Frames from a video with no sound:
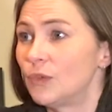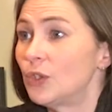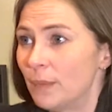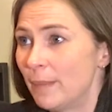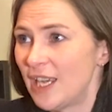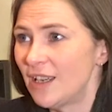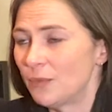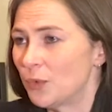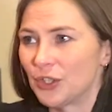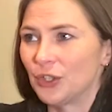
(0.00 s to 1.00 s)
to me?
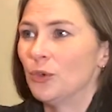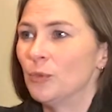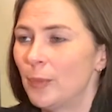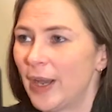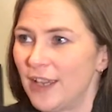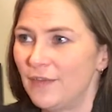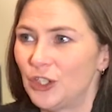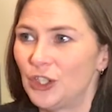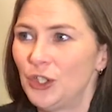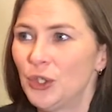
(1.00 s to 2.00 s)
What is a normal behaviour
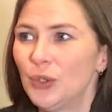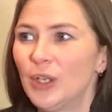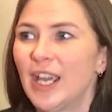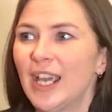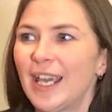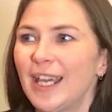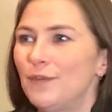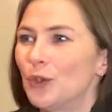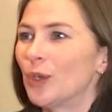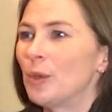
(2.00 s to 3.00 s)
to you?
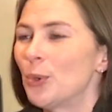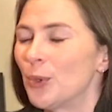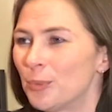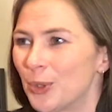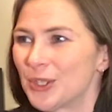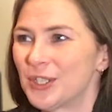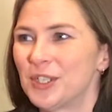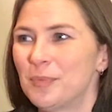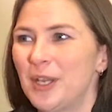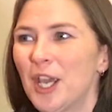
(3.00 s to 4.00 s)
If you're an important person
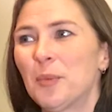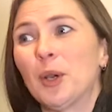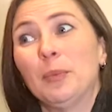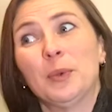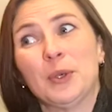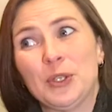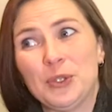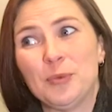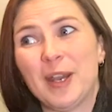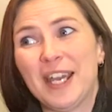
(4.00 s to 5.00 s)
to me, I probably want
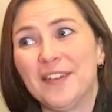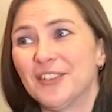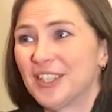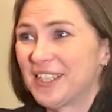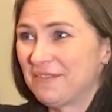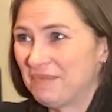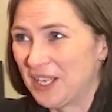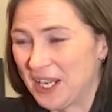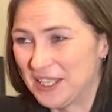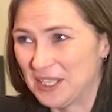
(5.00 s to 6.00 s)
to do behaviours
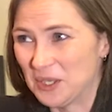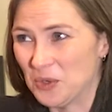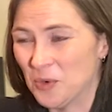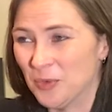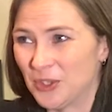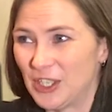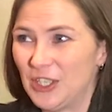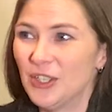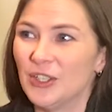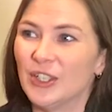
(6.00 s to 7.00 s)
that I think are normal to
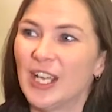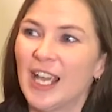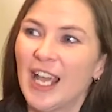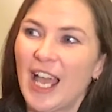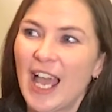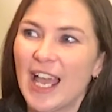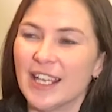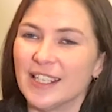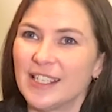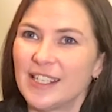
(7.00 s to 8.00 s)
you.
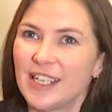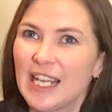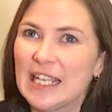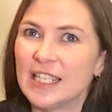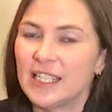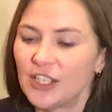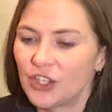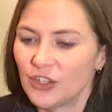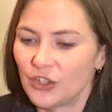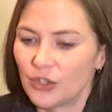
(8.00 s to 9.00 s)
And in
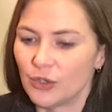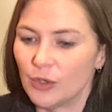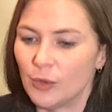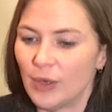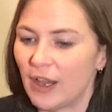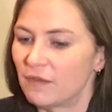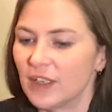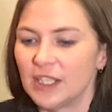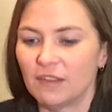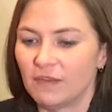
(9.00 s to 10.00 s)
addition to our
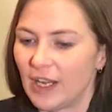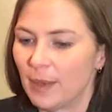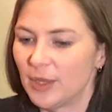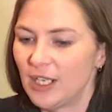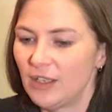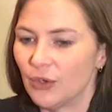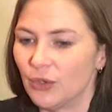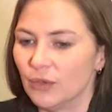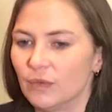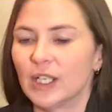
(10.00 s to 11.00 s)
friends and family
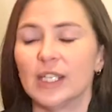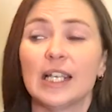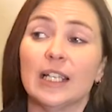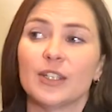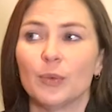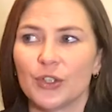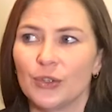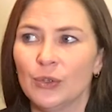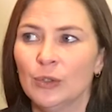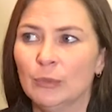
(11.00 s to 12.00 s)
who can tell us what's
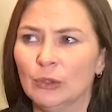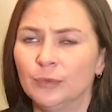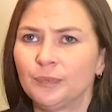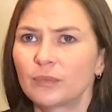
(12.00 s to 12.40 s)
normal,